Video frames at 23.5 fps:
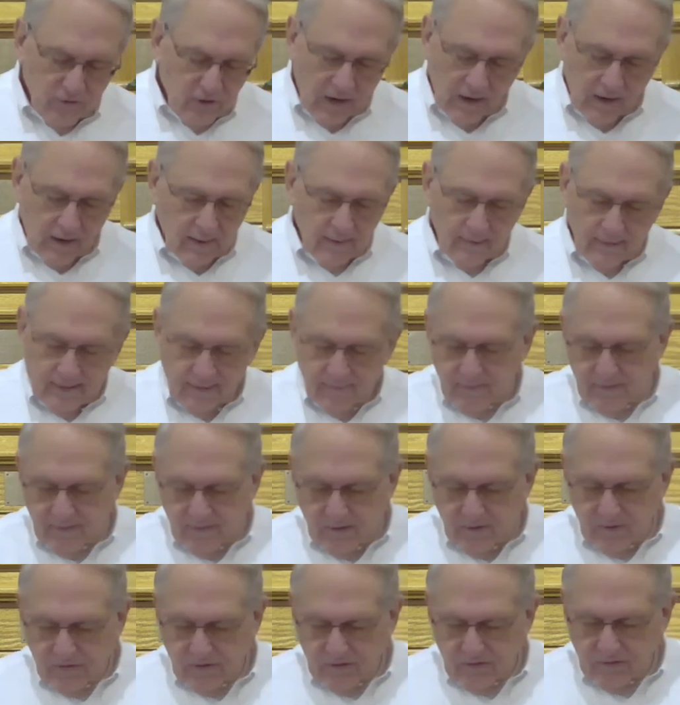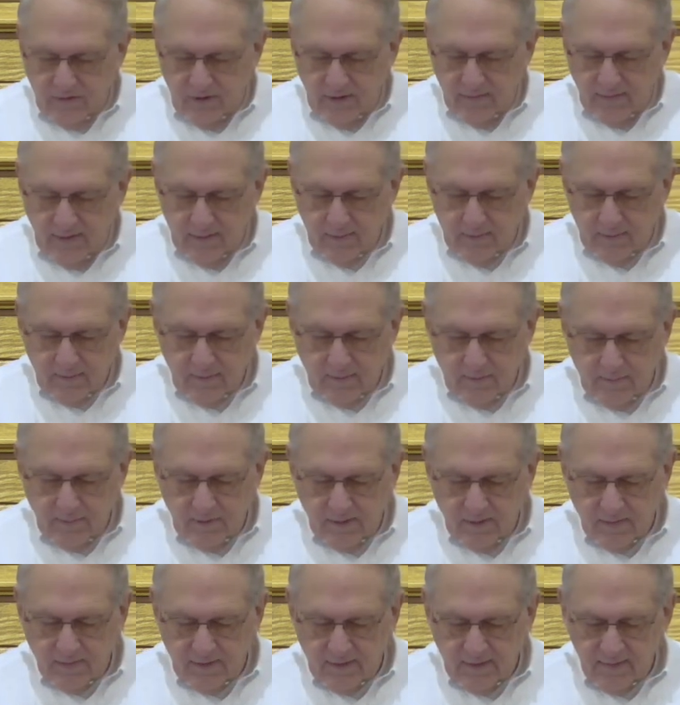I, will give you this. It's not that uh, big
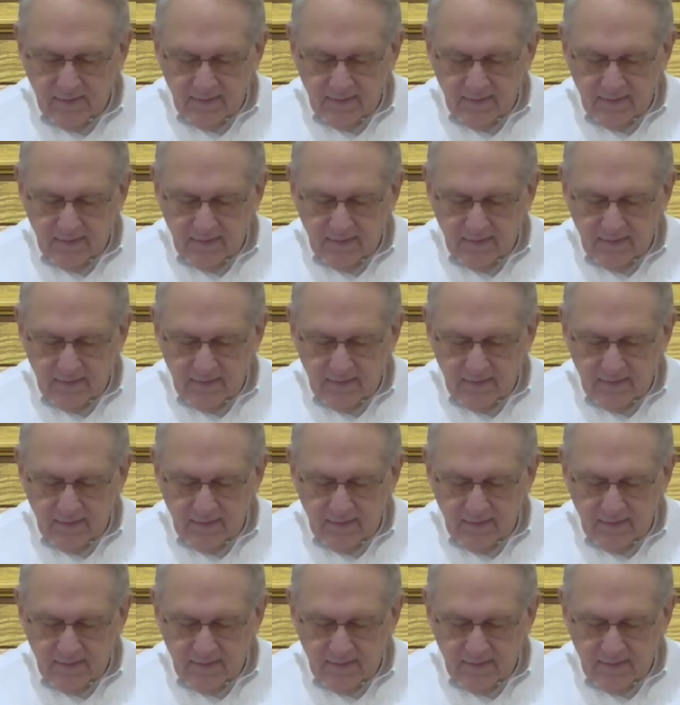a thing.